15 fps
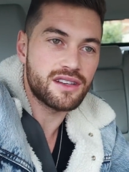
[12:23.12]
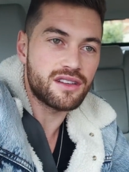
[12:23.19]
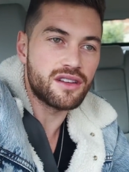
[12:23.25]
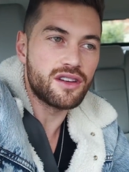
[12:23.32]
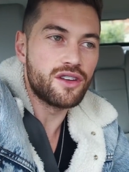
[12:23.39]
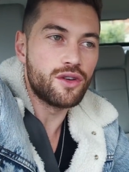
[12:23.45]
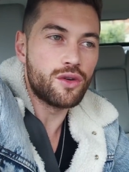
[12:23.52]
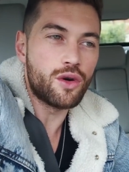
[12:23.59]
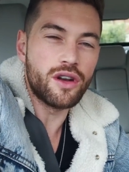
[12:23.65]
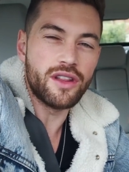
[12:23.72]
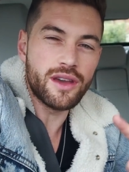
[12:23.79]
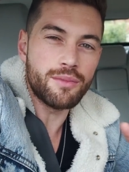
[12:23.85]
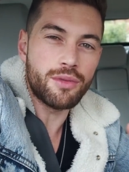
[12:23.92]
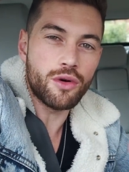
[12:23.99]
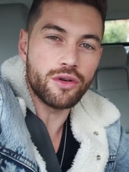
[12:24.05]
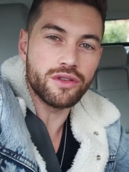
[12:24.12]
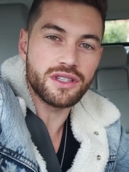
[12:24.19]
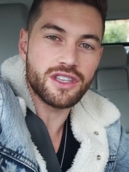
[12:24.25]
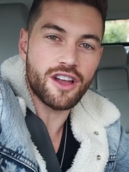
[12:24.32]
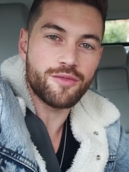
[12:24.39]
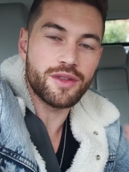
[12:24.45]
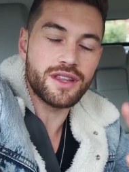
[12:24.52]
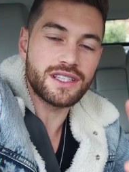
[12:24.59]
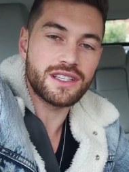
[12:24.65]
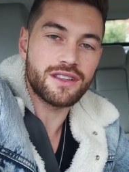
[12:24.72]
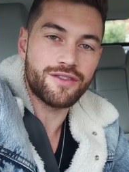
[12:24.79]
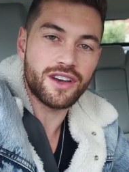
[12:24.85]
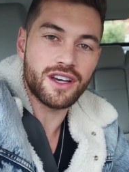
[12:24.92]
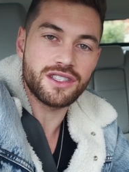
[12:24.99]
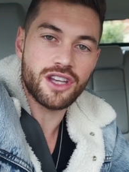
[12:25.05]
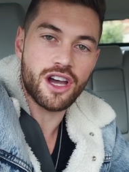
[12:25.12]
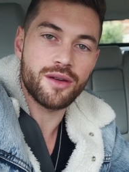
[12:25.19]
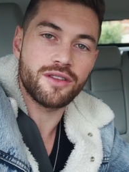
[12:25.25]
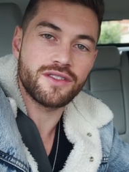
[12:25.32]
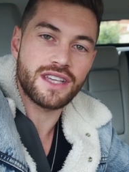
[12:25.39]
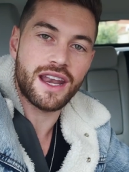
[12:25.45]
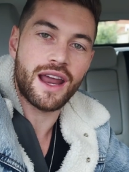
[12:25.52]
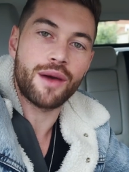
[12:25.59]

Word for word: and all of the important stuff, but this is the first time I've sat